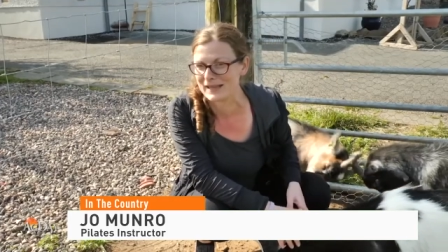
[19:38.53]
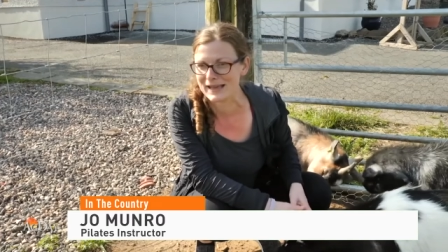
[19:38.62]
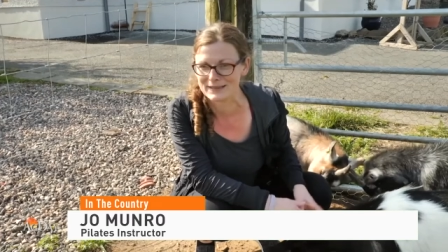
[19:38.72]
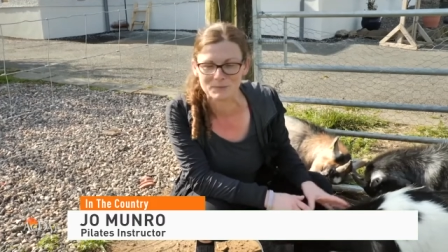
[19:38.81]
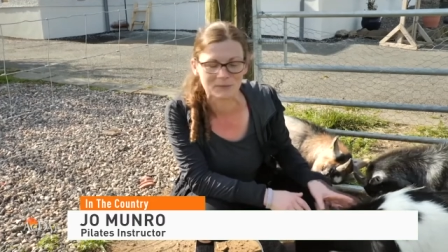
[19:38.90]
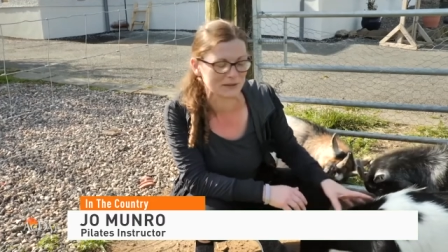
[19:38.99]

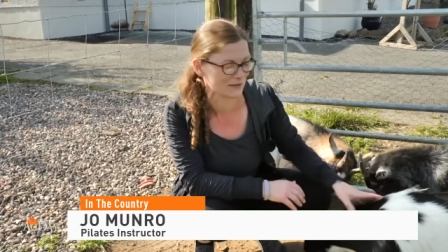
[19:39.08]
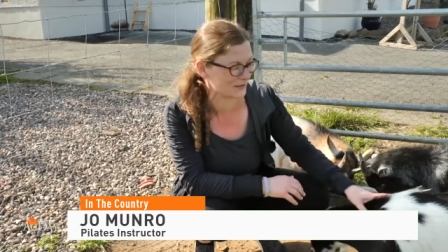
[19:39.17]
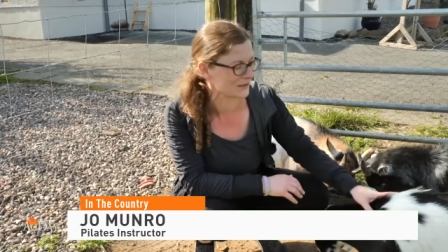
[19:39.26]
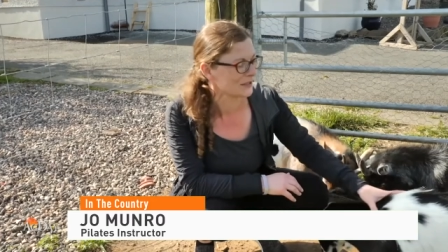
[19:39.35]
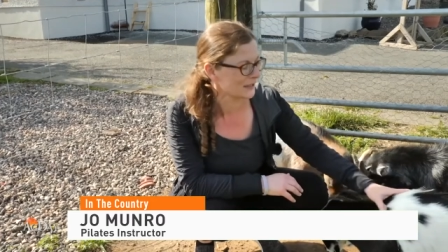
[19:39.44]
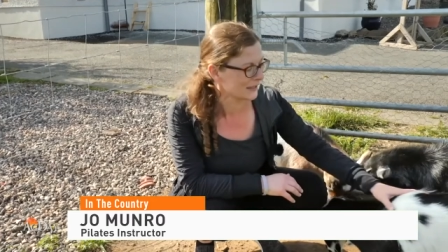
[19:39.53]
class, but
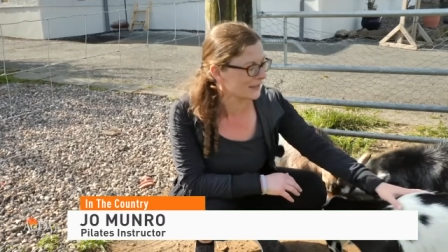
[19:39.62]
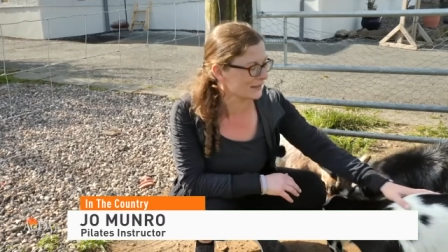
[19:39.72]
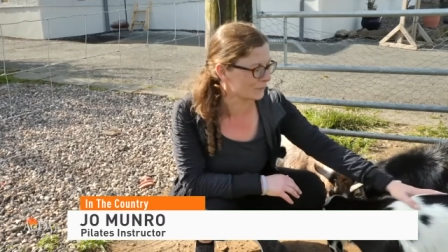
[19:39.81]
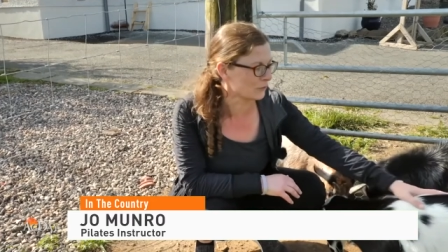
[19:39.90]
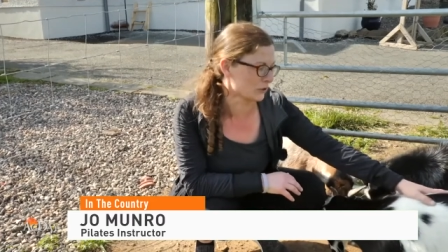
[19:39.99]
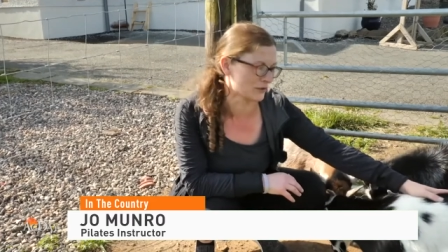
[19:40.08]
it's
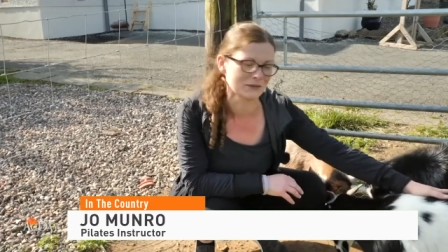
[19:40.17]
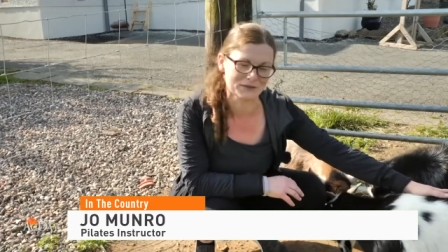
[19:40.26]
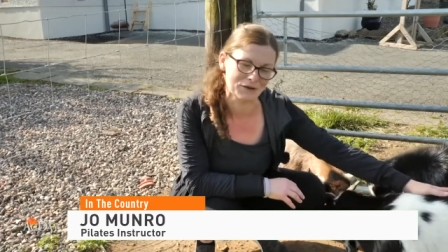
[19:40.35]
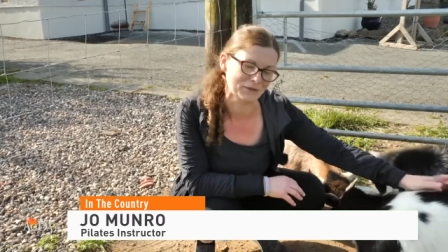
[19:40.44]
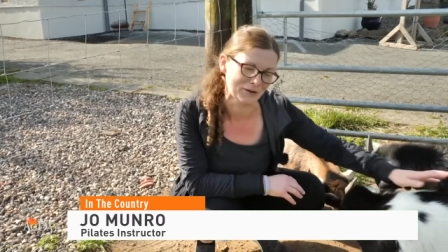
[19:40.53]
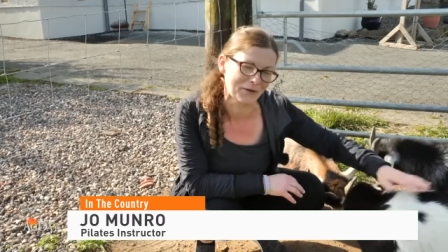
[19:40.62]
The focus is
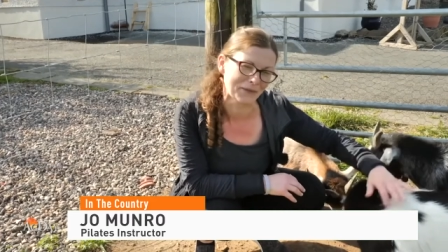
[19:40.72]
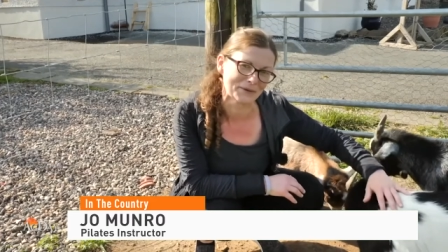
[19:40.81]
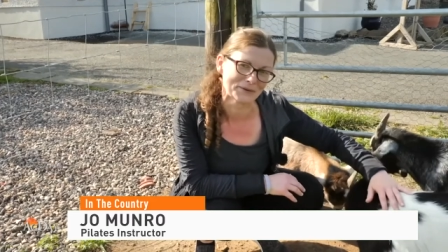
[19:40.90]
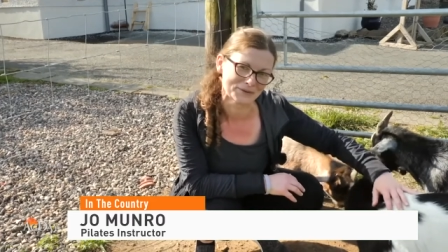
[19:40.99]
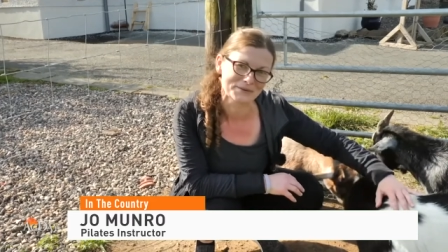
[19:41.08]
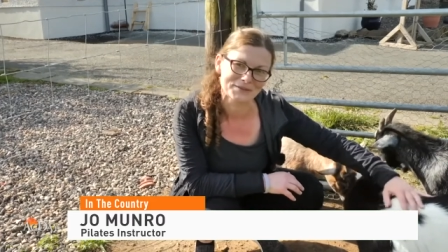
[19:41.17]
definitely on the
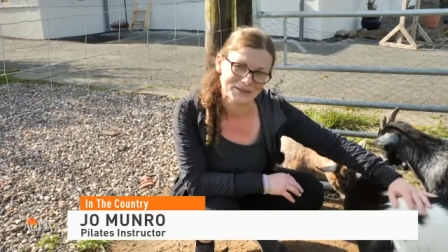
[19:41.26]
goats.